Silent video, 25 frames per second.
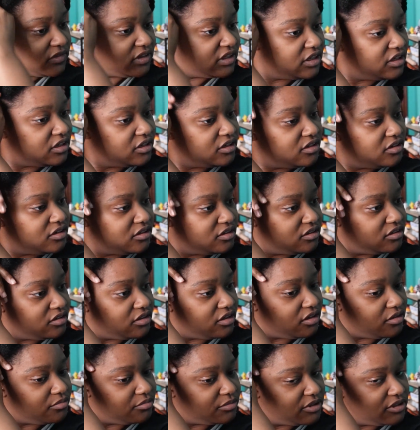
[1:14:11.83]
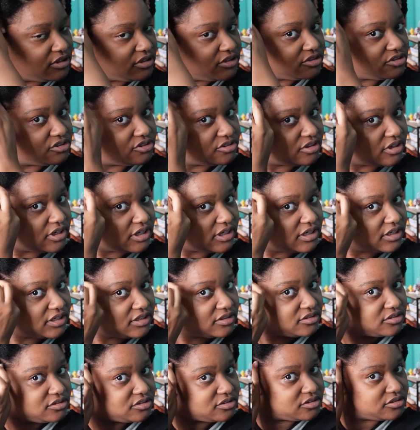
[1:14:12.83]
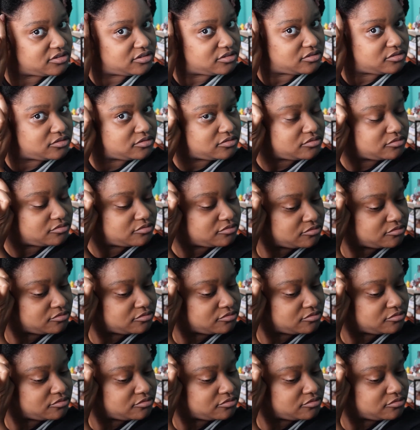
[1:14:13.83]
And I'm gonna try to